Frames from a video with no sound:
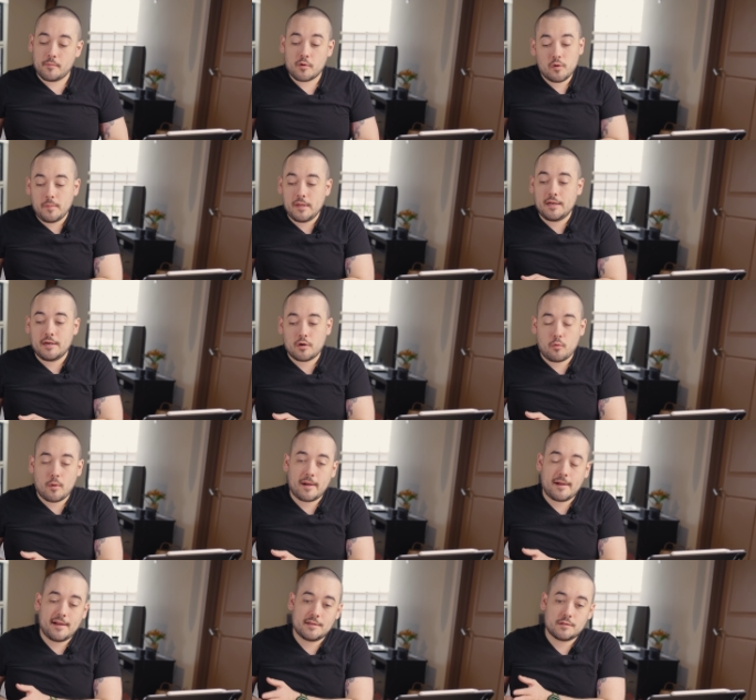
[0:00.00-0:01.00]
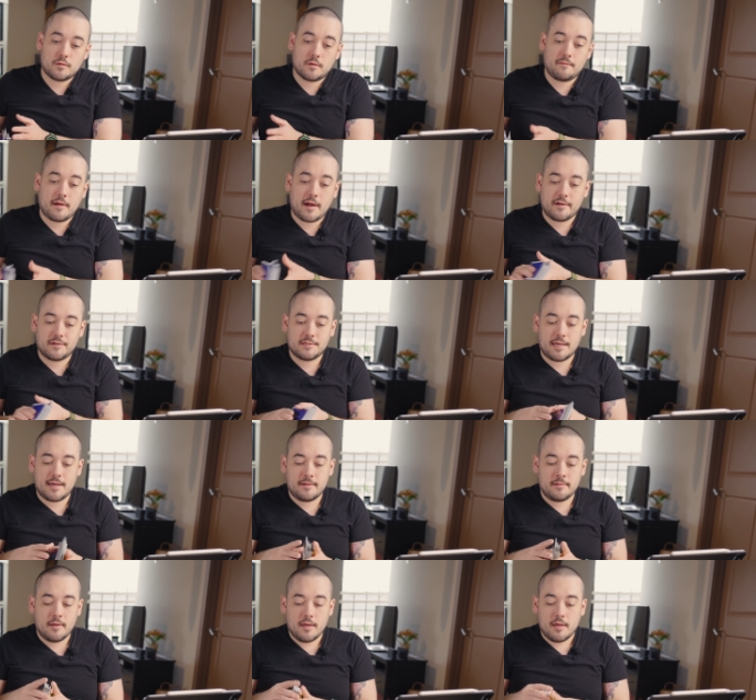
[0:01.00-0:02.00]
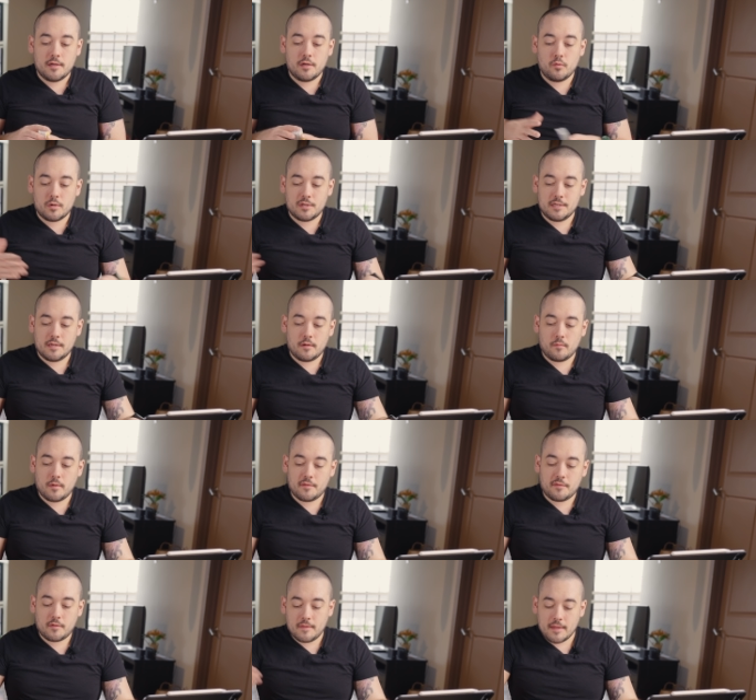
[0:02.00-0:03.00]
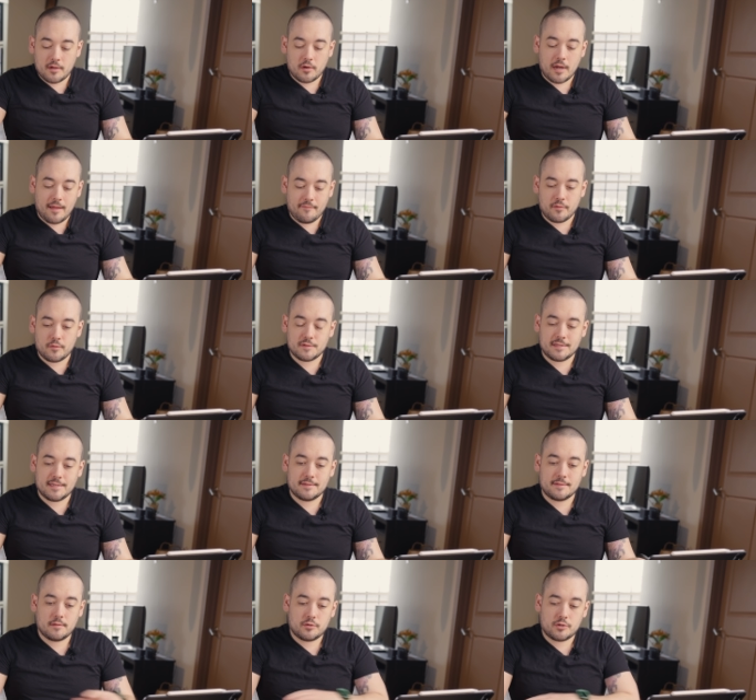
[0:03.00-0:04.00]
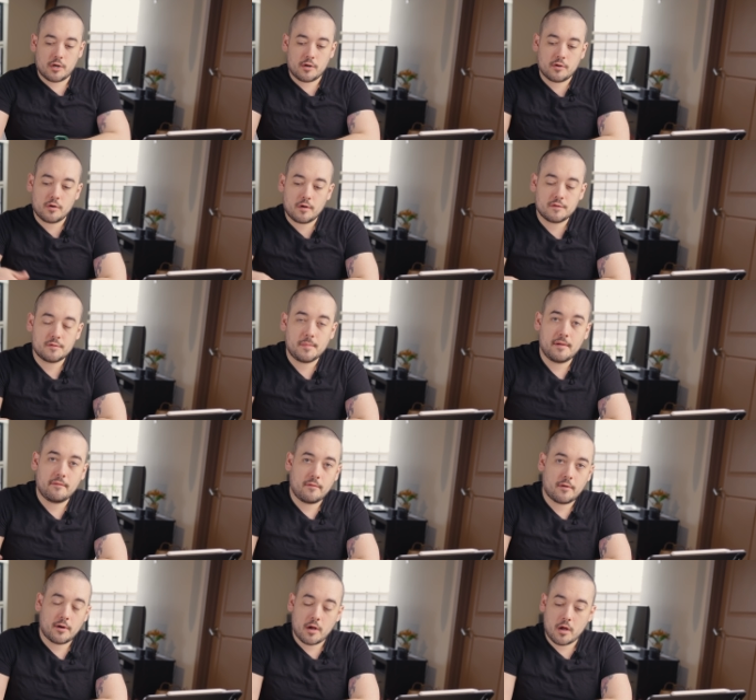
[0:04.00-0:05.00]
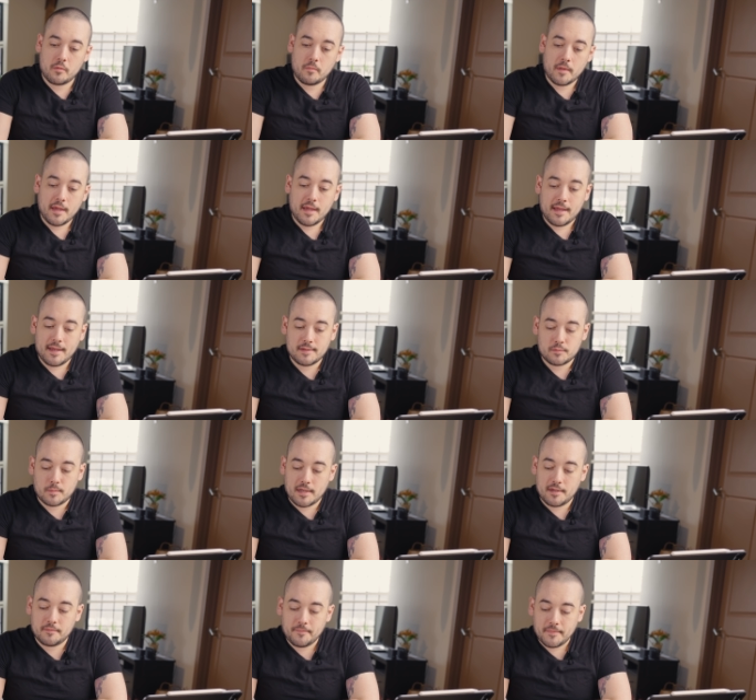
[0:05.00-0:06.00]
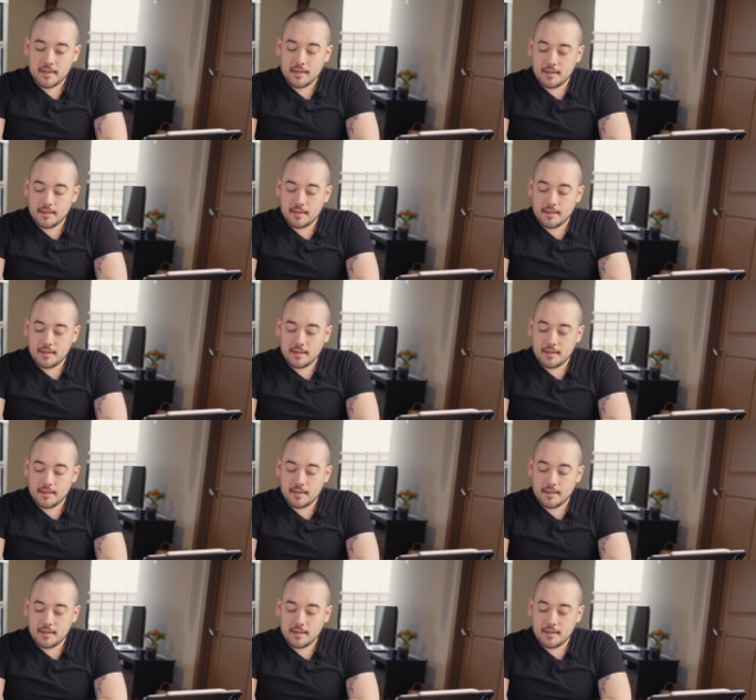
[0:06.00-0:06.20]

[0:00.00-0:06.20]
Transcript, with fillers: Could be an Aquarius or a fire sign you were dealing with. They could have those things in their chart. Could also be a Virgo as well.